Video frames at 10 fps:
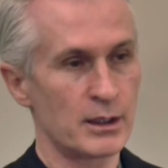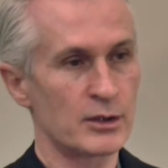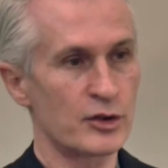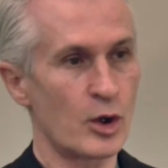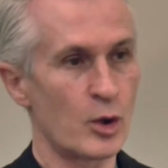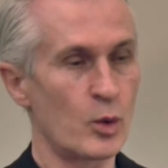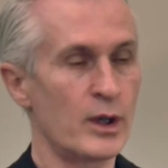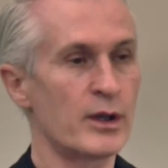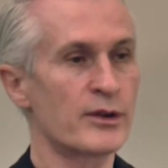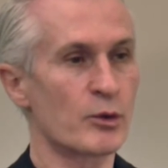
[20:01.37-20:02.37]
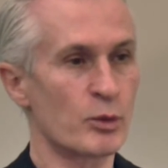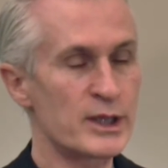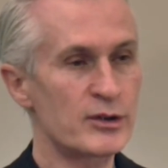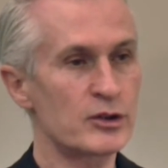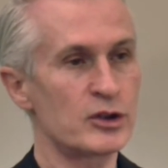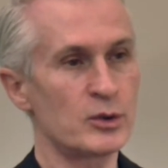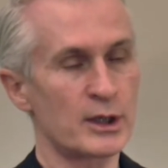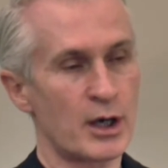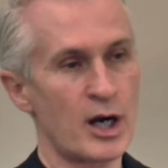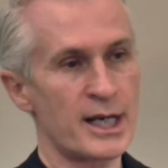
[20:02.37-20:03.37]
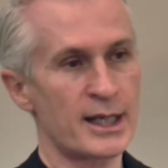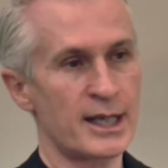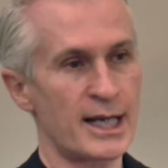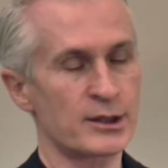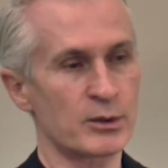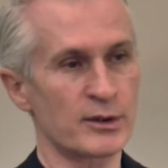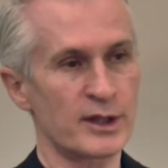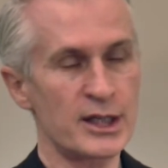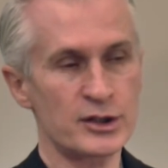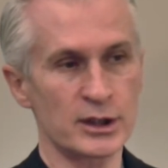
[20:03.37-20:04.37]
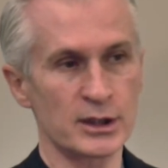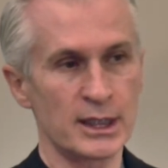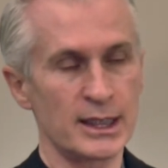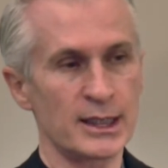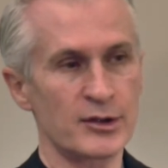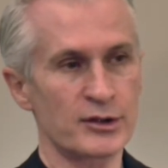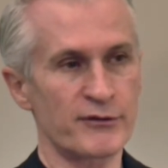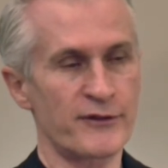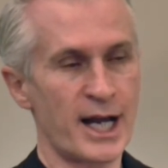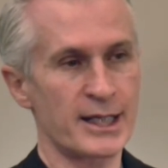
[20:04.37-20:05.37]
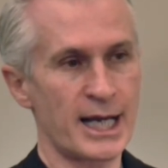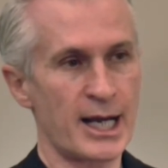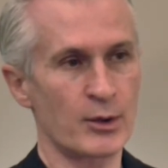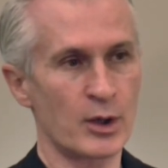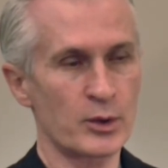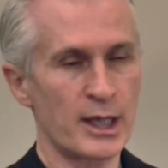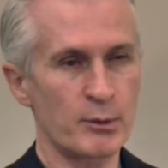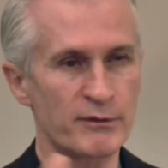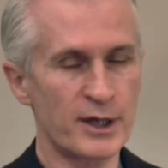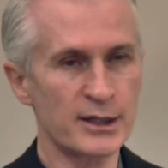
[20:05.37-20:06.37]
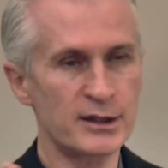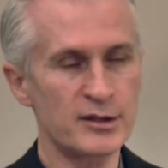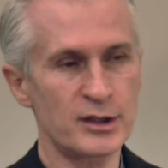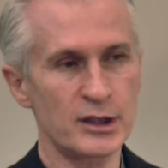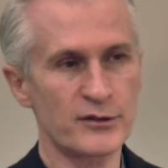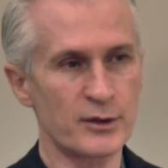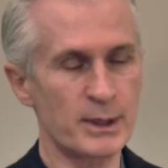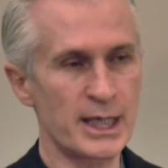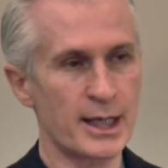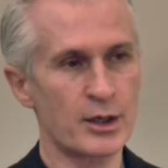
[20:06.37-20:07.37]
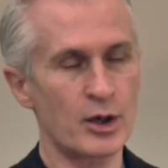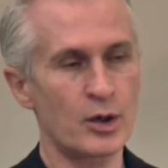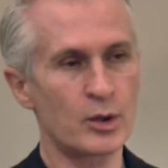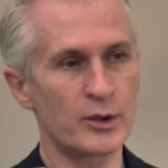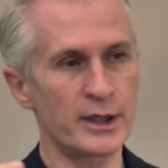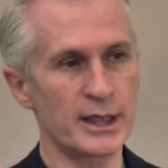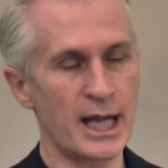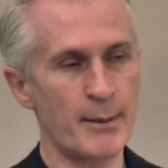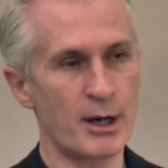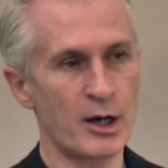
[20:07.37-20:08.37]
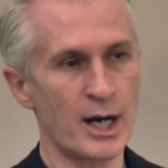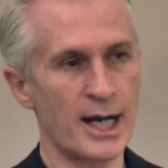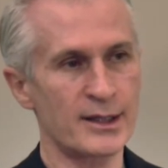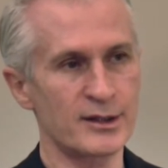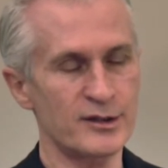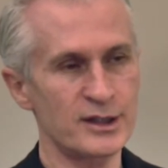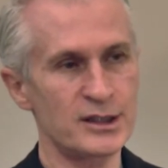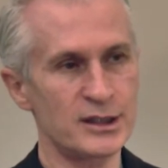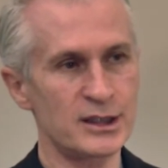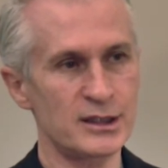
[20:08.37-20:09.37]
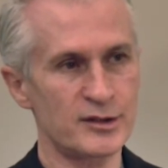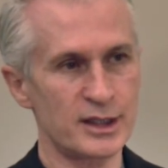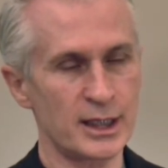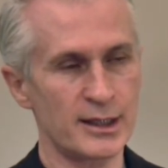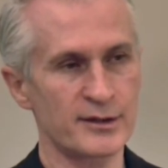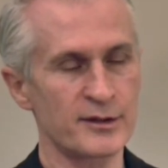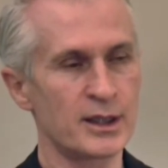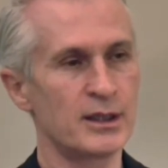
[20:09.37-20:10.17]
So the reason to do the cardiac catheterization is to find out, okay, we've got these hints from the echo, the MRI, the CT scans,